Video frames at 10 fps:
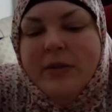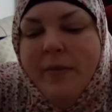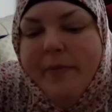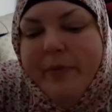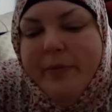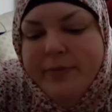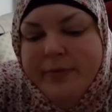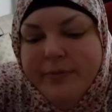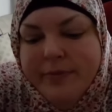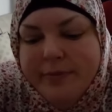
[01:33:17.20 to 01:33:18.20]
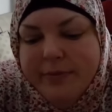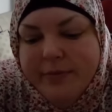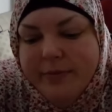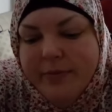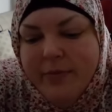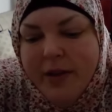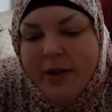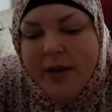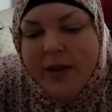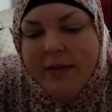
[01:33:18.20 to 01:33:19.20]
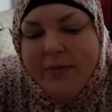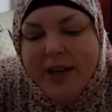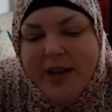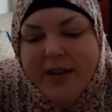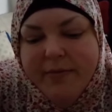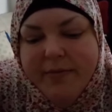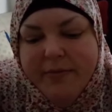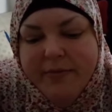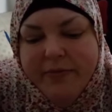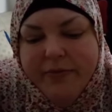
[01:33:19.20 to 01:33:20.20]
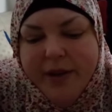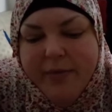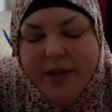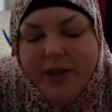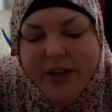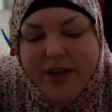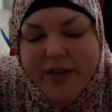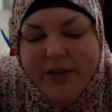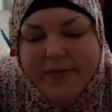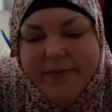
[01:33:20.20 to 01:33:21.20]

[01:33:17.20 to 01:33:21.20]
That'll make her feel worse. I'm just getting injections.